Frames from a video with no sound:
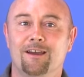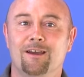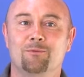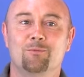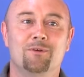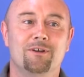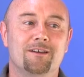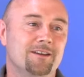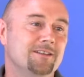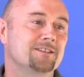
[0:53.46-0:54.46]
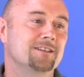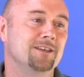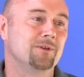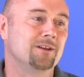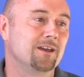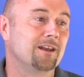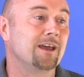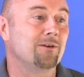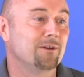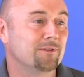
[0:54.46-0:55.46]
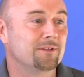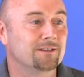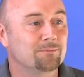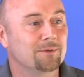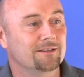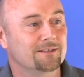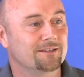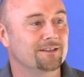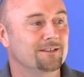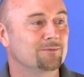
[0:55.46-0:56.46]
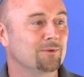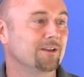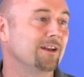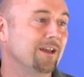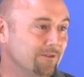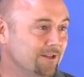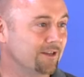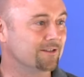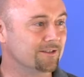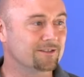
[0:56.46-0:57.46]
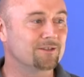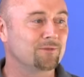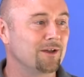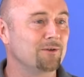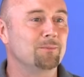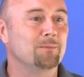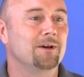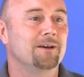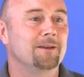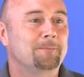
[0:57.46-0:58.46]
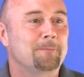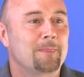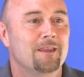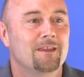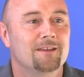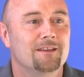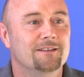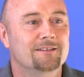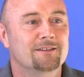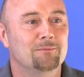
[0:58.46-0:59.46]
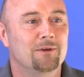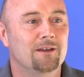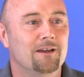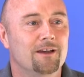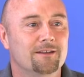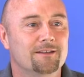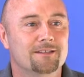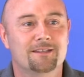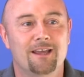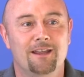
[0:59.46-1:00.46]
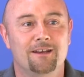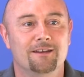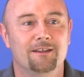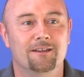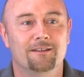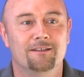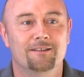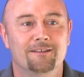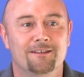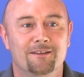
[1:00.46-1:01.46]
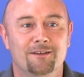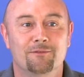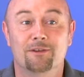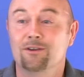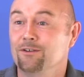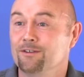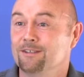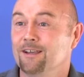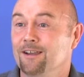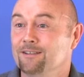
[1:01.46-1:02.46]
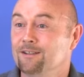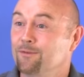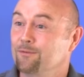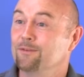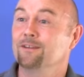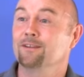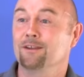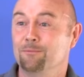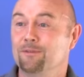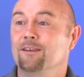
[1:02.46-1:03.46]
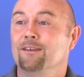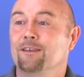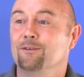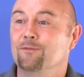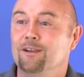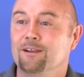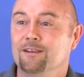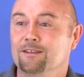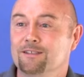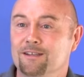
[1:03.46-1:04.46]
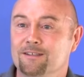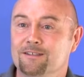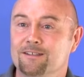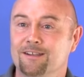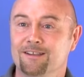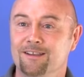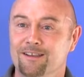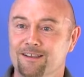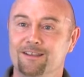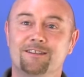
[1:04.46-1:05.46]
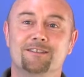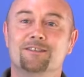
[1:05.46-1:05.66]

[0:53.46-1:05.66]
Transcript: And what I see when I allow everything to be as it is, when I allow data just to flow on by, is that my understanding of the context of everything that I'm thinking, feeling, and sensing is